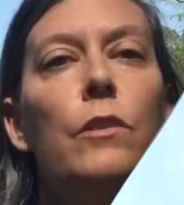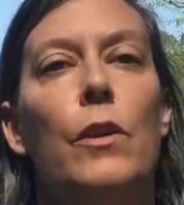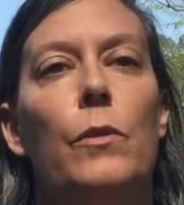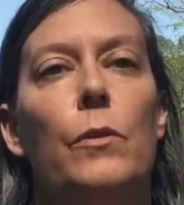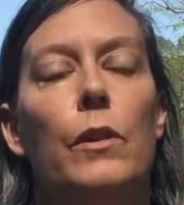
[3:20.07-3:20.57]

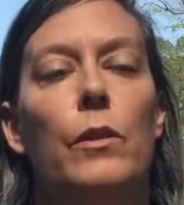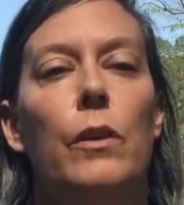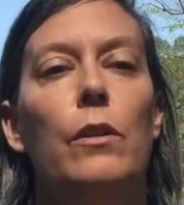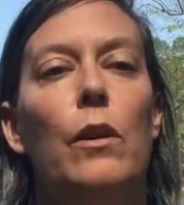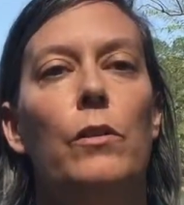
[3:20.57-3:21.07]
So the
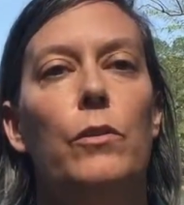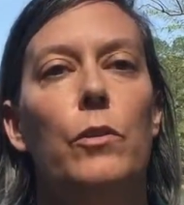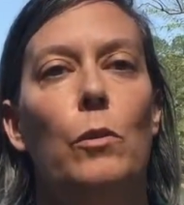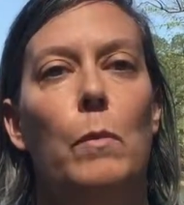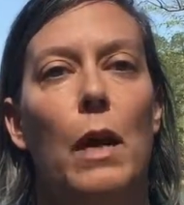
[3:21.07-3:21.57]
Green Growth
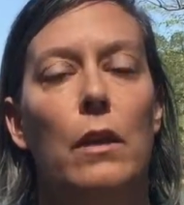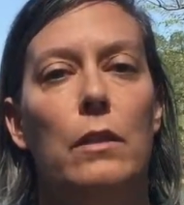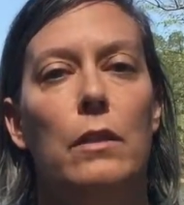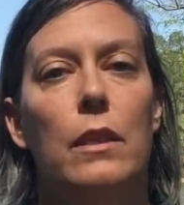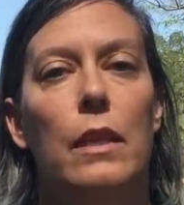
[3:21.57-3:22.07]

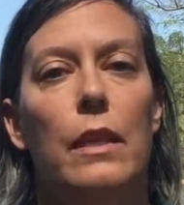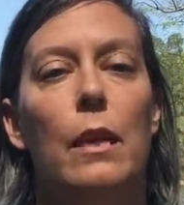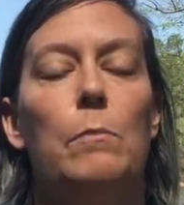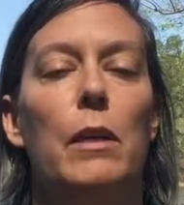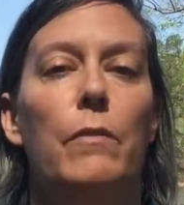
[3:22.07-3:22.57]
Toolbox
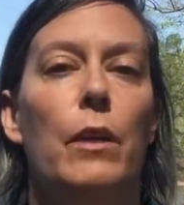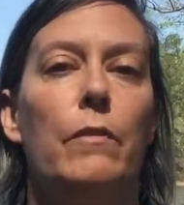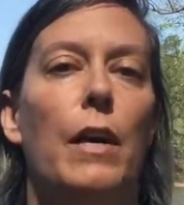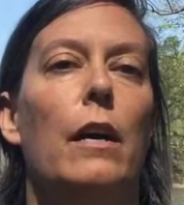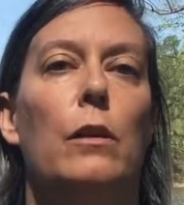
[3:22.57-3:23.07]
can be very
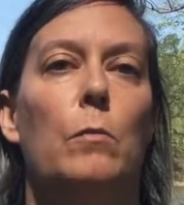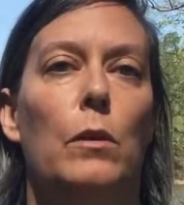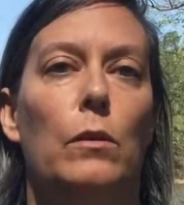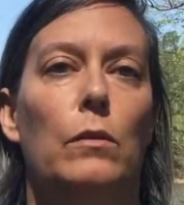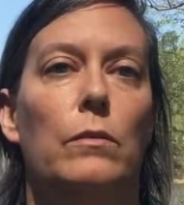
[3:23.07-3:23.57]

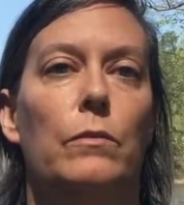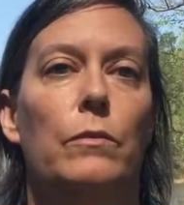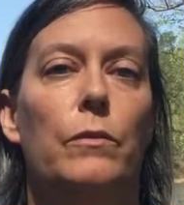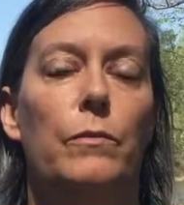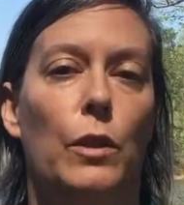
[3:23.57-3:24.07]
valuable
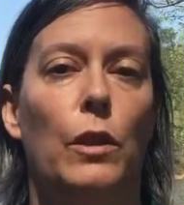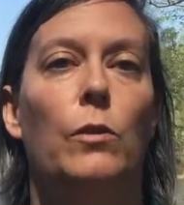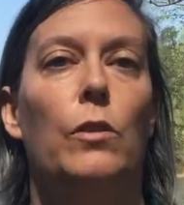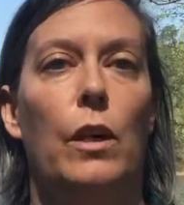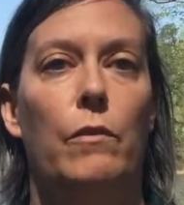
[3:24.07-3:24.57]
for
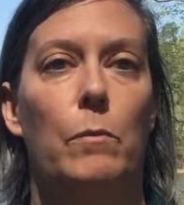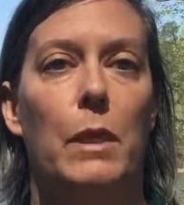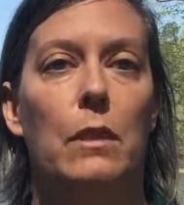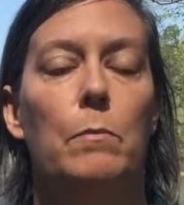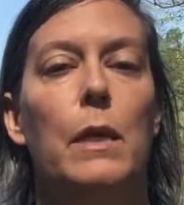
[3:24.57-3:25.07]
local
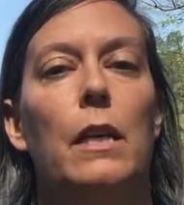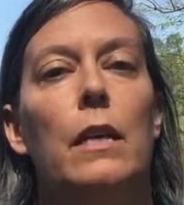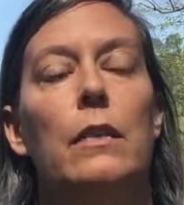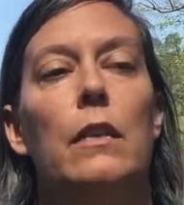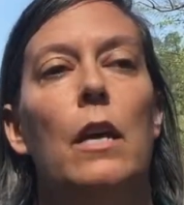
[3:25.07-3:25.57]
governments
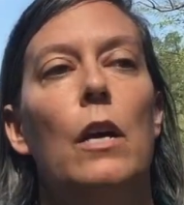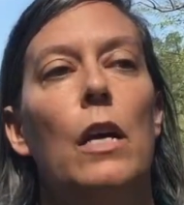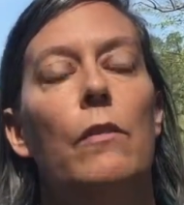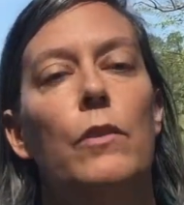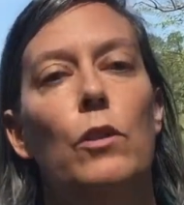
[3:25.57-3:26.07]
because
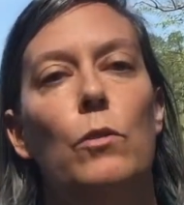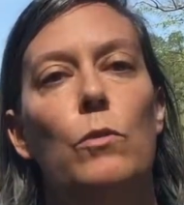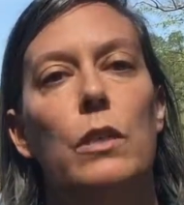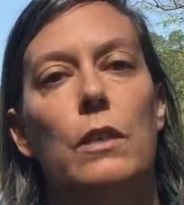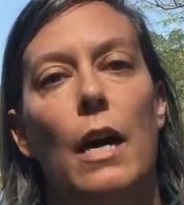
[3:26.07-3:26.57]
if you
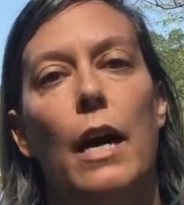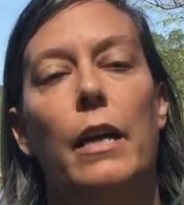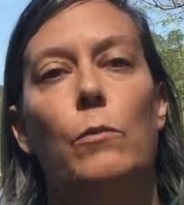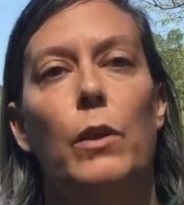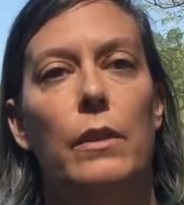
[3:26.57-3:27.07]

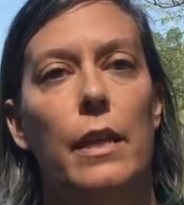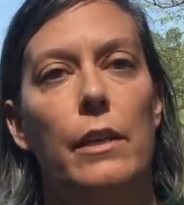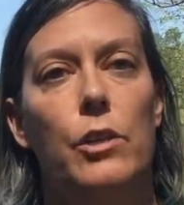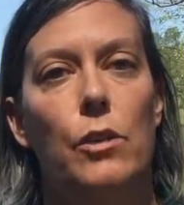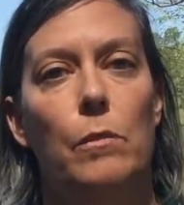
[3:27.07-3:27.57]
design with
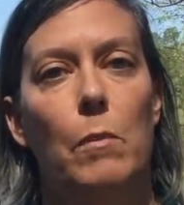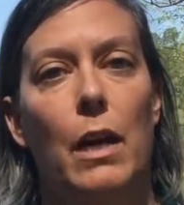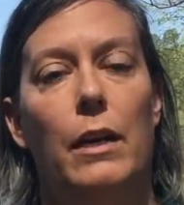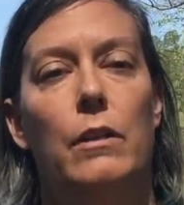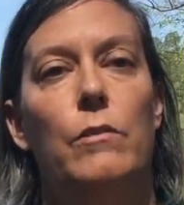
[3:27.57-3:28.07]
nature in
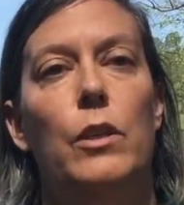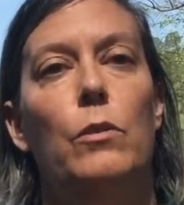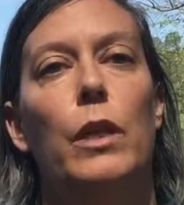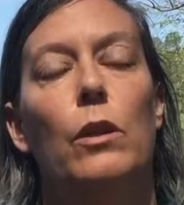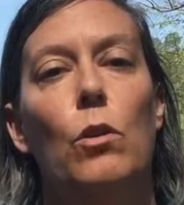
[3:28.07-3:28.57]
mind, if
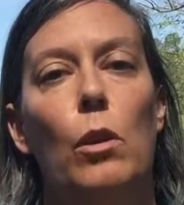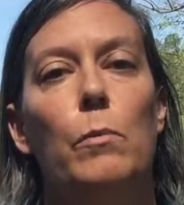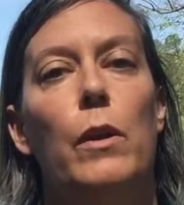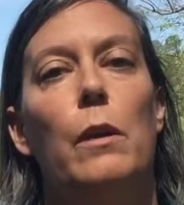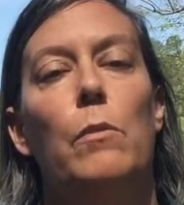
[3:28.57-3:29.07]
you
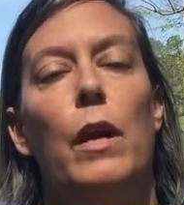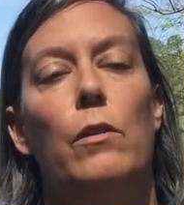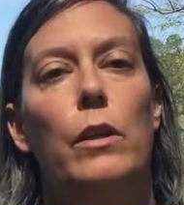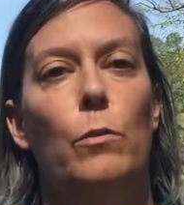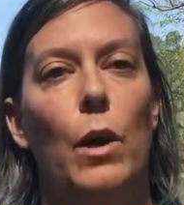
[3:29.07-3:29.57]
incorporate
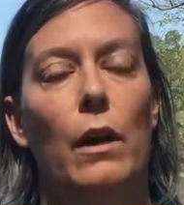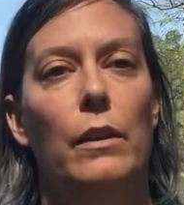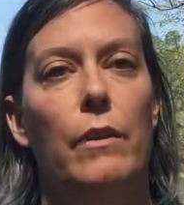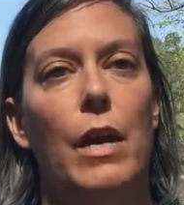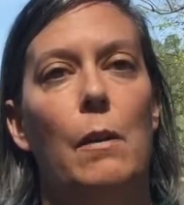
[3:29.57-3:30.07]
priority
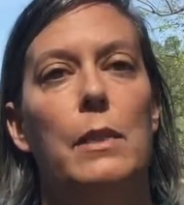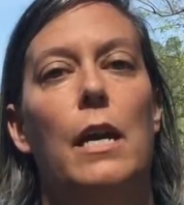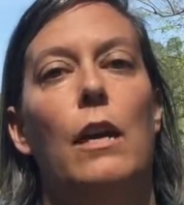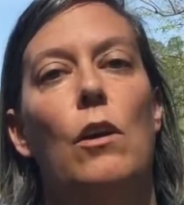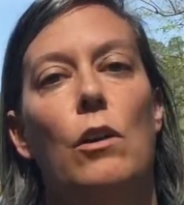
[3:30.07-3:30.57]
wildlife
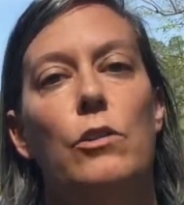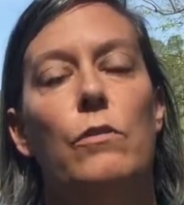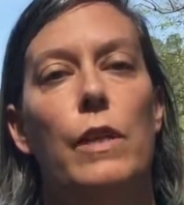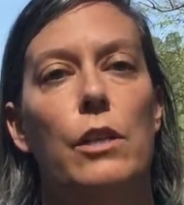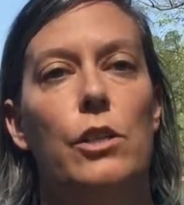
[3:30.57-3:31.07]
habitat
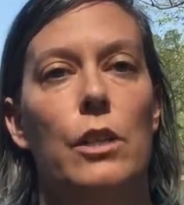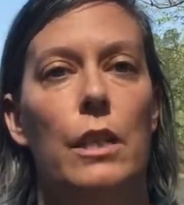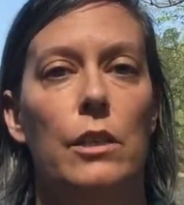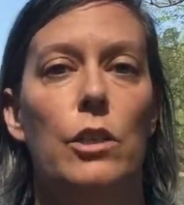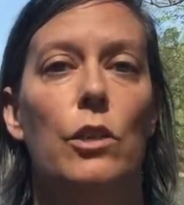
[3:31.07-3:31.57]
conservation
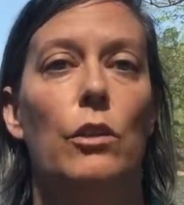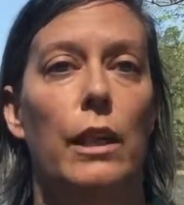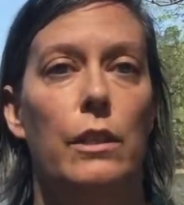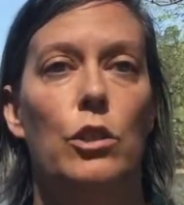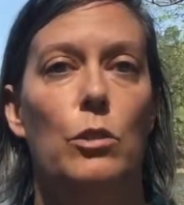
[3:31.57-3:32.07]
into your
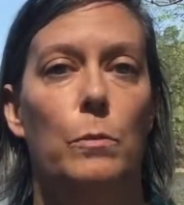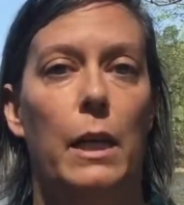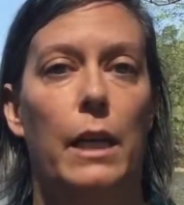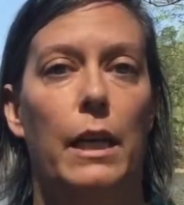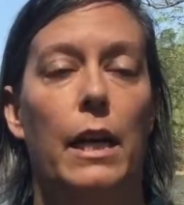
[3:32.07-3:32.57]
land use
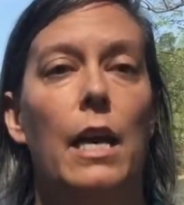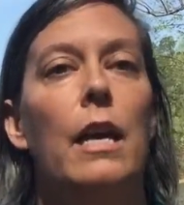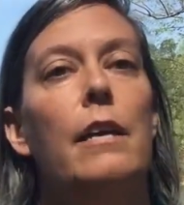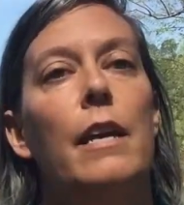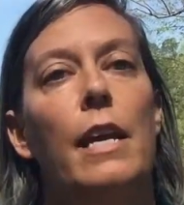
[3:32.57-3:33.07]
planning,
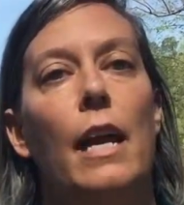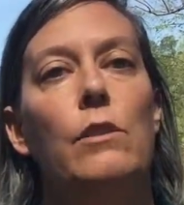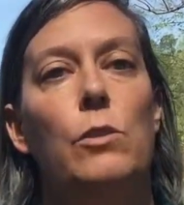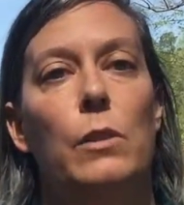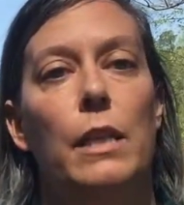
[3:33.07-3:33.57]
that
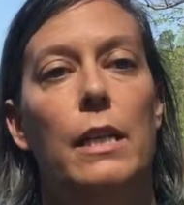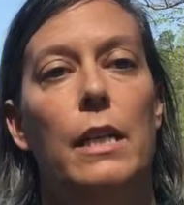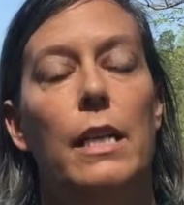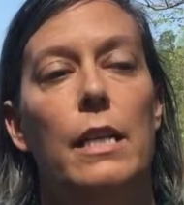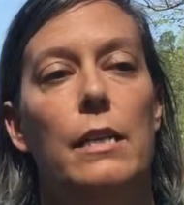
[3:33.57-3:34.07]
actually
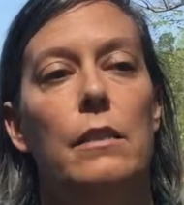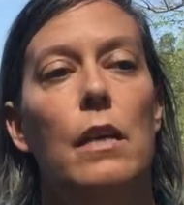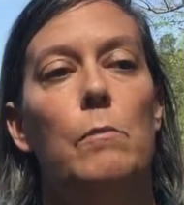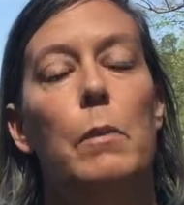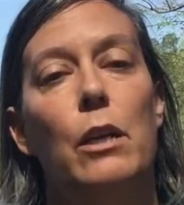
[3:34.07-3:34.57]
is
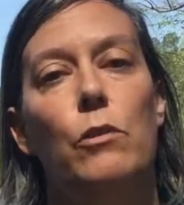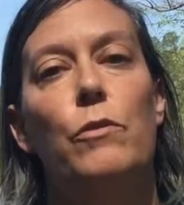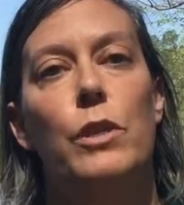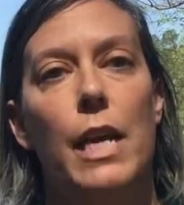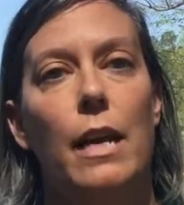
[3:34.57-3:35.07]
better
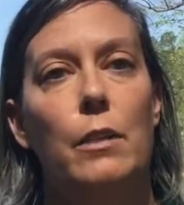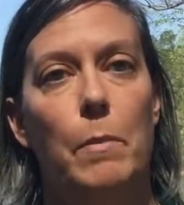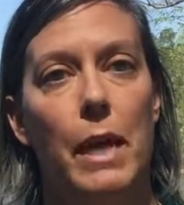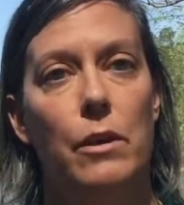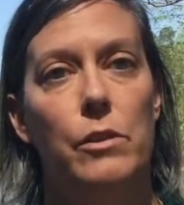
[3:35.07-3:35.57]
for
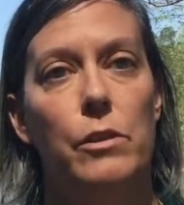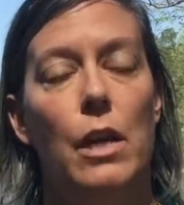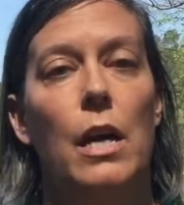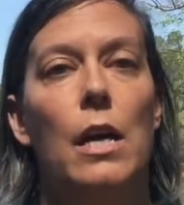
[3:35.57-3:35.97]
taxpayers.